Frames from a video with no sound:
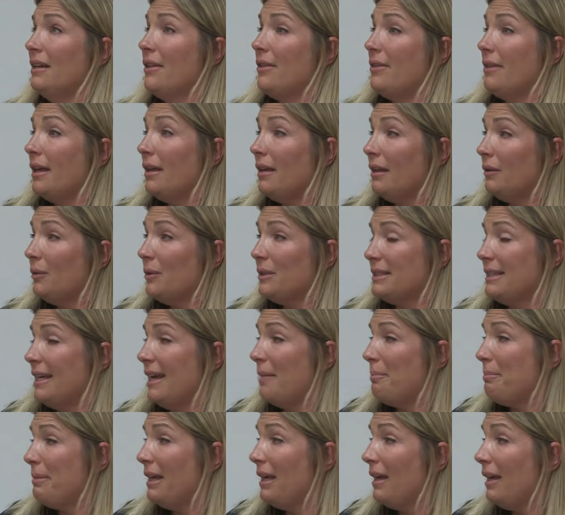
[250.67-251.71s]
Phil was
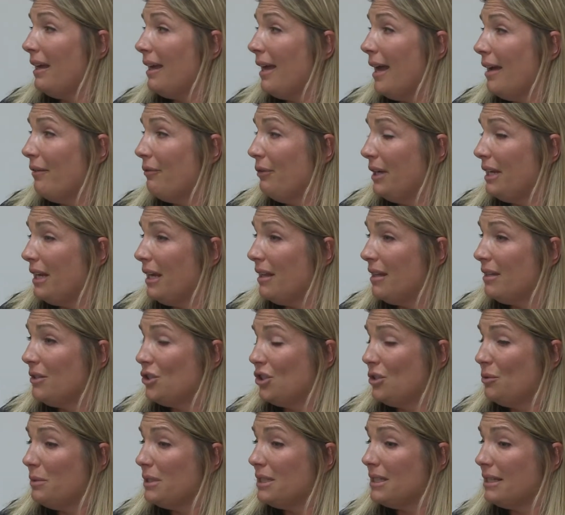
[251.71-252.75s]
happy every day that
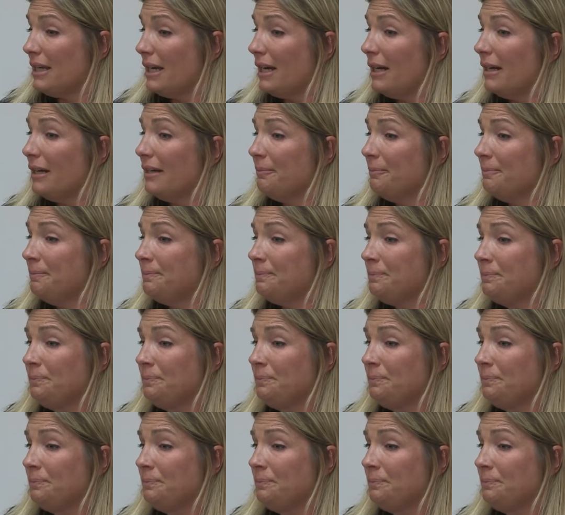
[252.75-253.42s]
she was there.